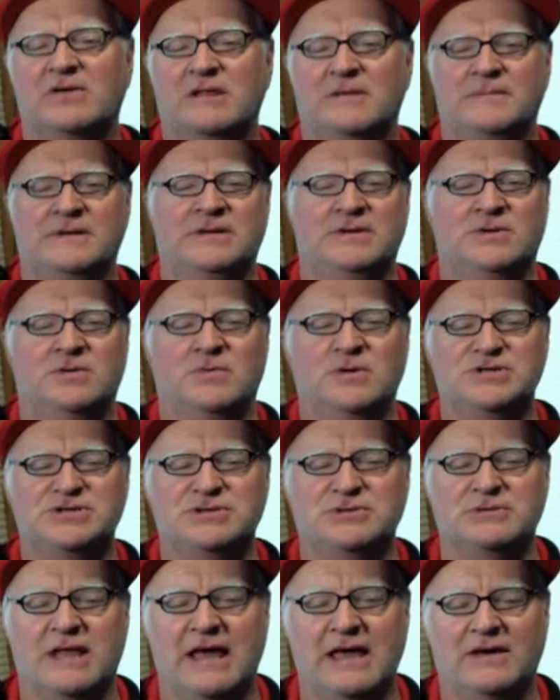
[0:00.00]
Let me know what
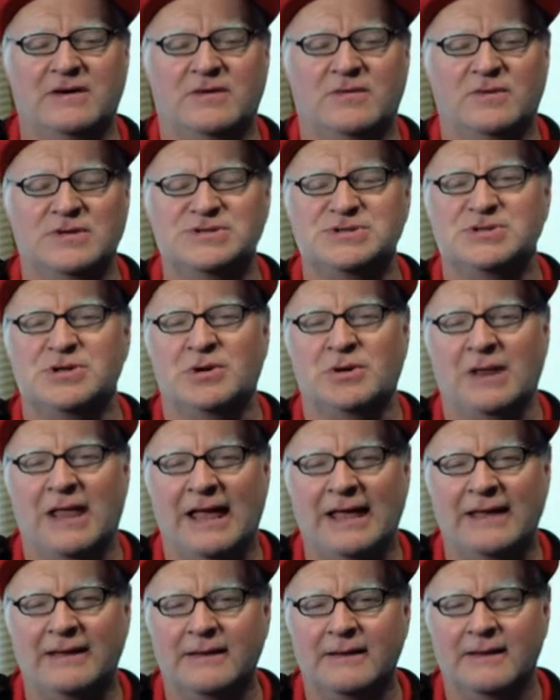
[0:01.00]
you like or what you don't
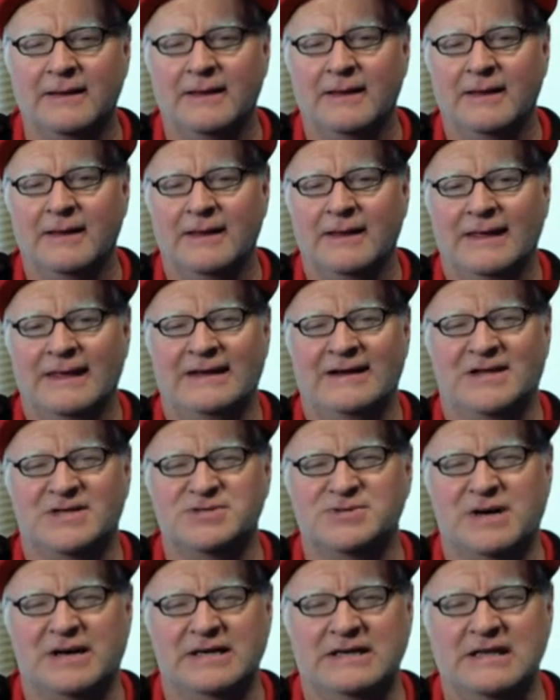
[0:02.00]
like, and I'll
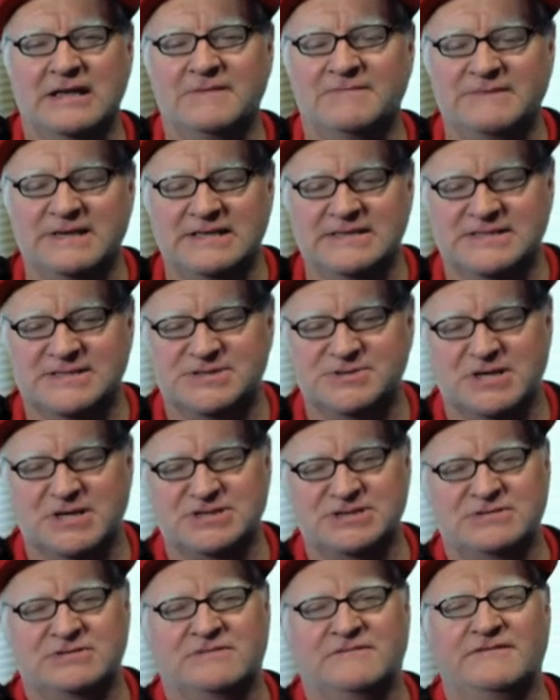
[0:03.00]
try to keep these
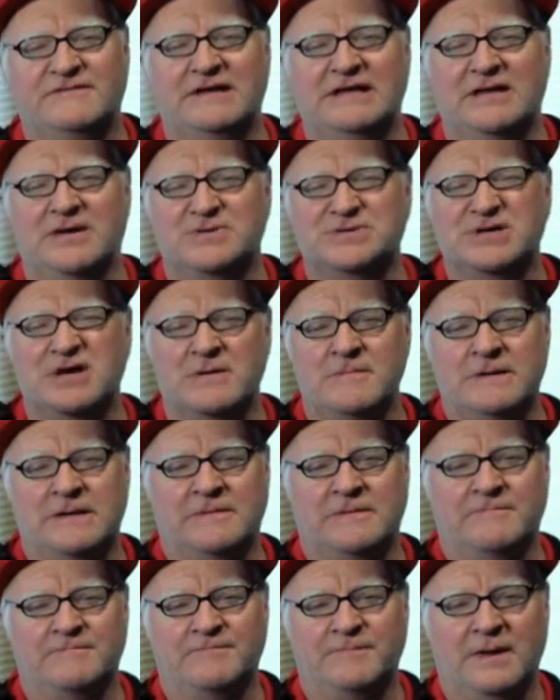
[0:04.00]
instructional videos coming.
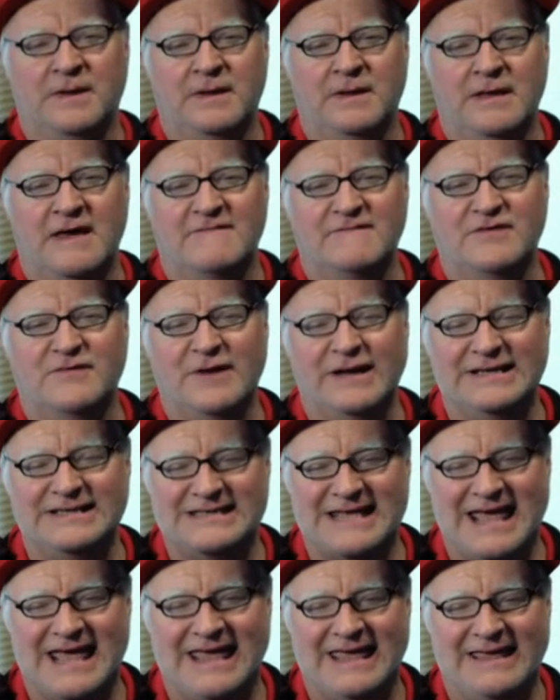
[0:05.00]
Have a great
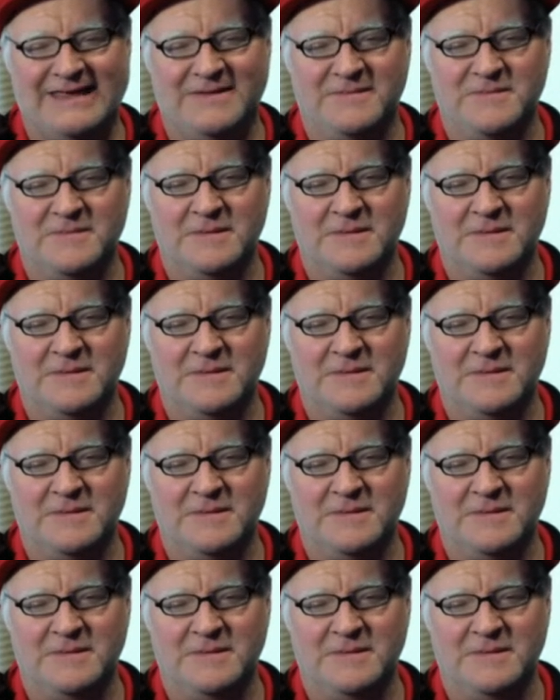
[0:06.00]
day.